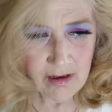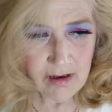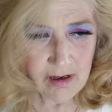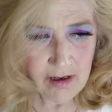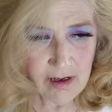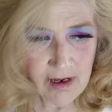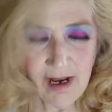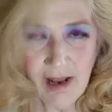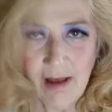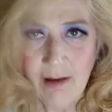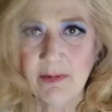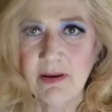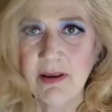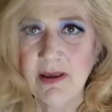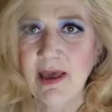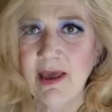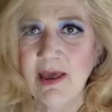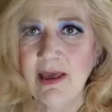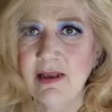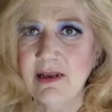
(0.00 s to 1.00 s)

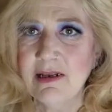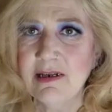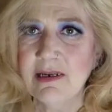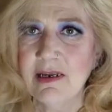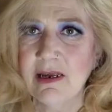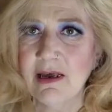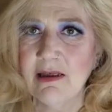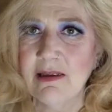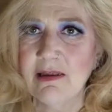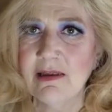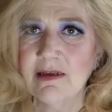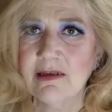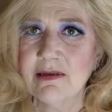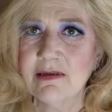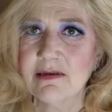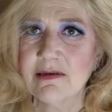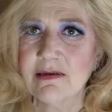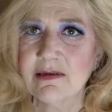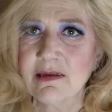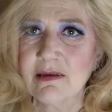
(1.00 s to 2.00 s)
applicator
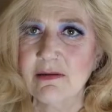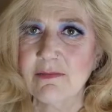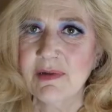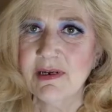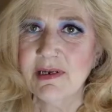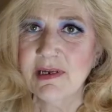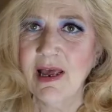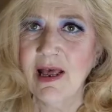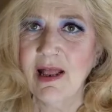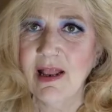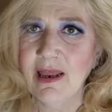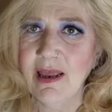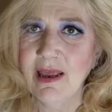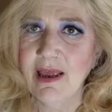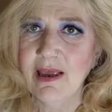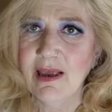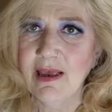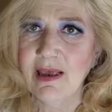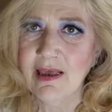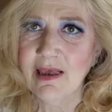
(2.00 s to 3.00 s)
that's
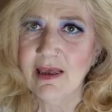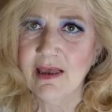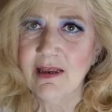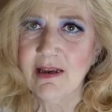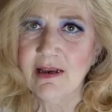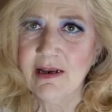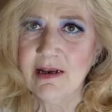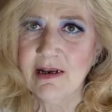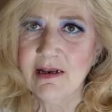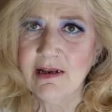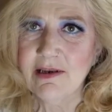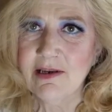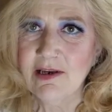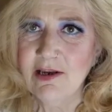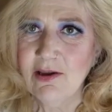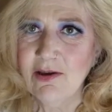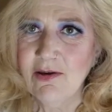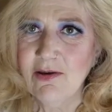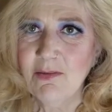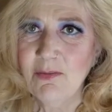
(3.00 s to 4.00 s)
metallic
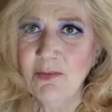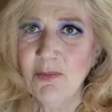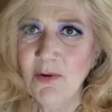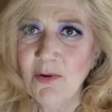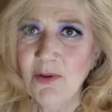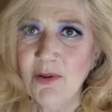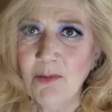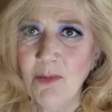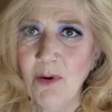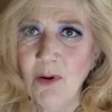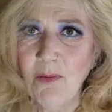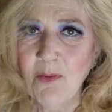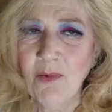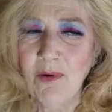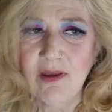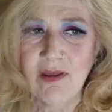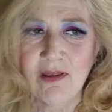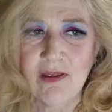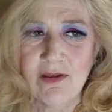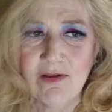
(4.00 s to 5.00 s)
to put them on
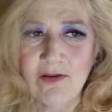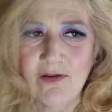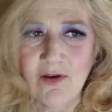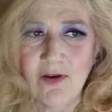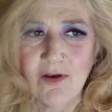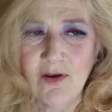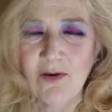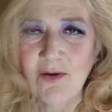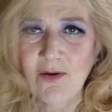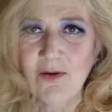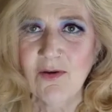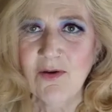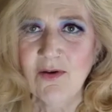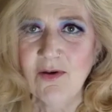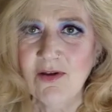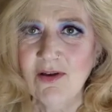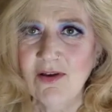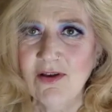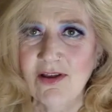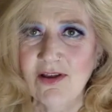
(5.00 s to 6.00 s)
with, so
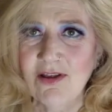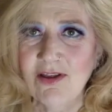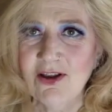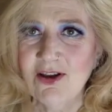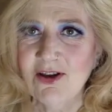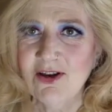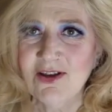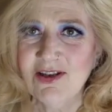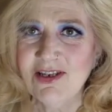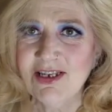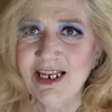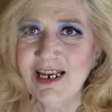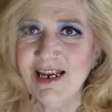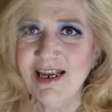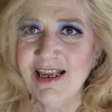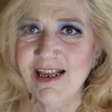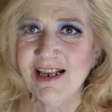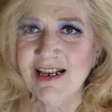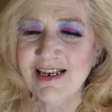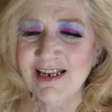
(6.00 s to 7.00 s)
they're just
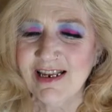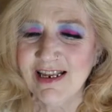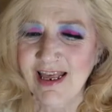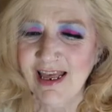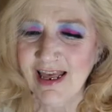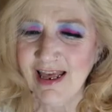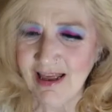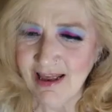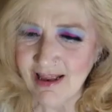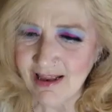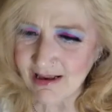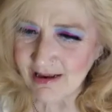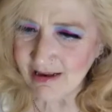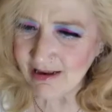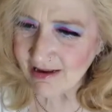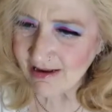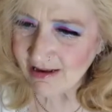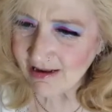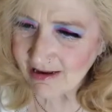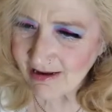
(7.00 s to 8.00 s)
sticking to that.
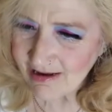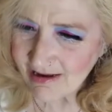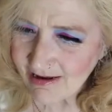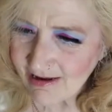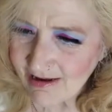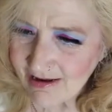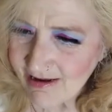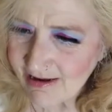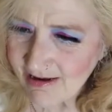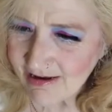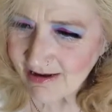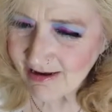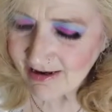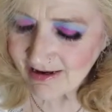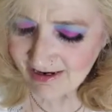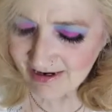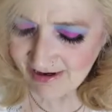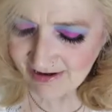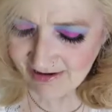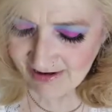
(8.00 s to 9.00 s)
I
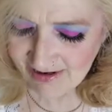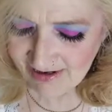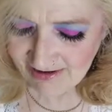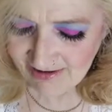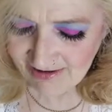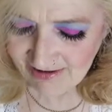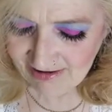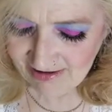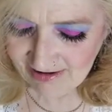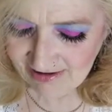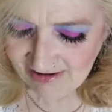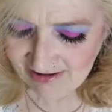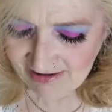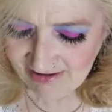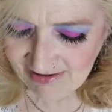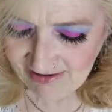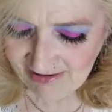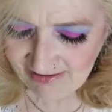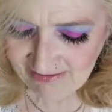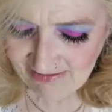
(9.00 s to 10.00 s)
don't know.
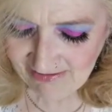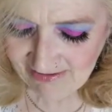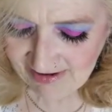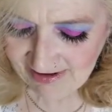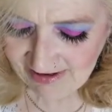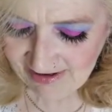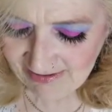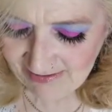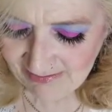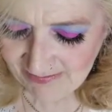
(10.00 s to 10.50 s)
Right.